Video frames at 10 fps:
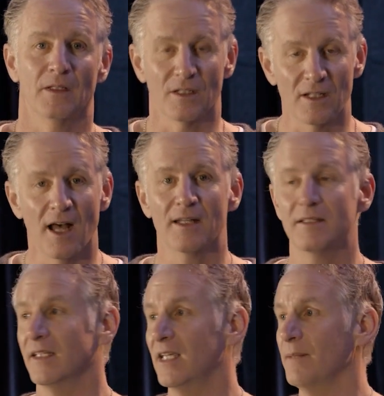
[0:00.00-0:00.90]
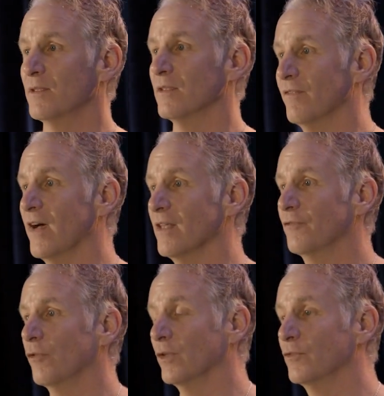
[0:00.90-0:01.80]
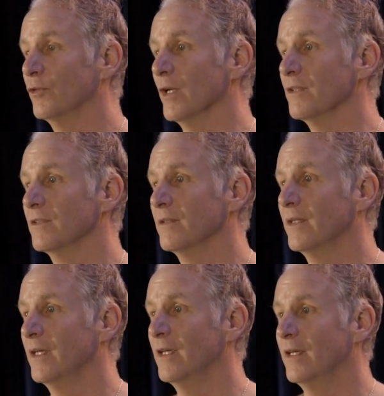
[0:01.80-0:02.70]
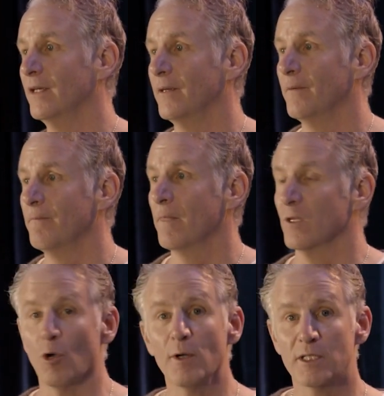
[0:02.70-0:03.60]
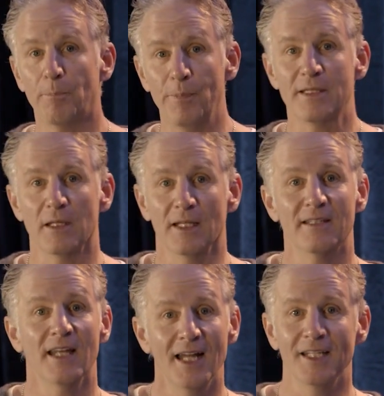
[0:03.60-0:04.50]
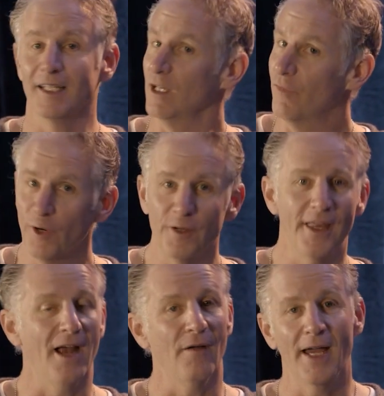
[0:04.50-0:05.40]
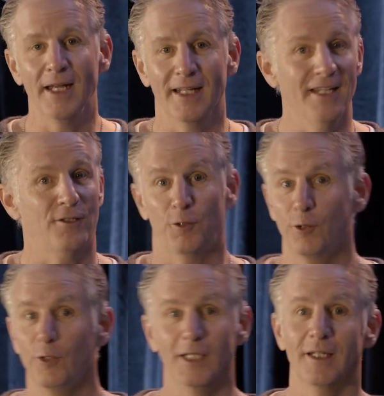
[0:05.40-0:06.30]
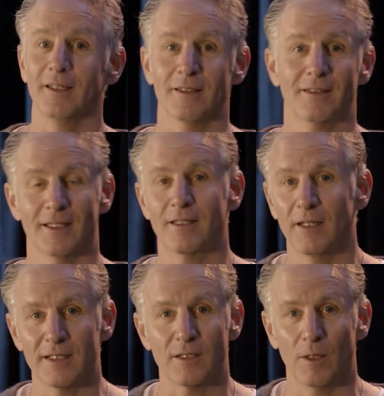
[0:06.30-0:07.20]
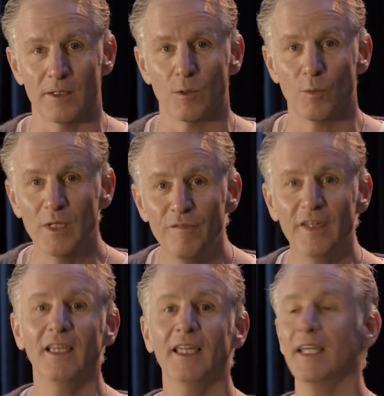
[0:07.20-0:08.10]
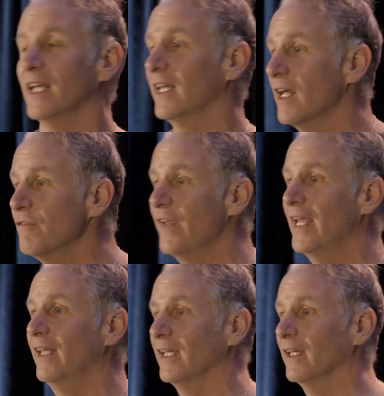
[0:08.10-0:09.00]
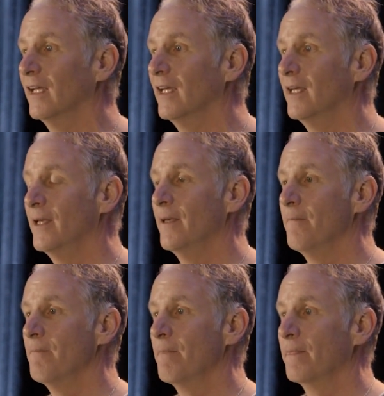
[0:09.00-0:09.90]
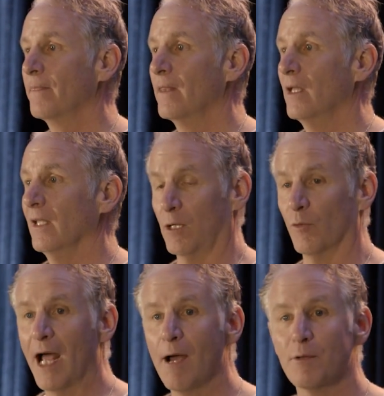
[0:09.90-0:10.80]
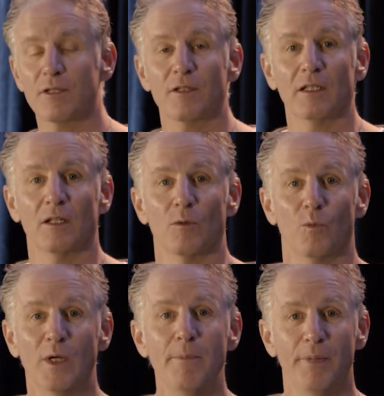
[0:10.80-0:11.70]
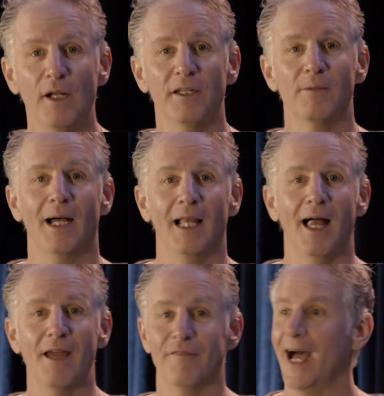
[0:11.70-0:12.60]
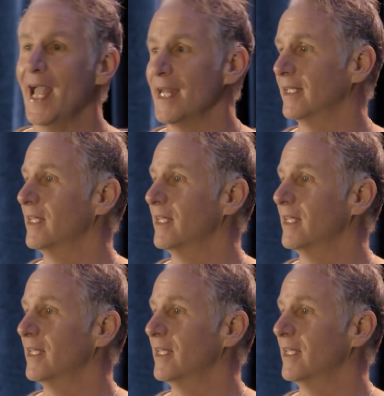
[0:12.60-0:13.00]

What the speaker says: Dishonesty keeps the divine flowing through us. So it's an onion. You've heard that, right? It truly is. It's a revealing and an unveiling. Like when I was rebuilding my life, I had to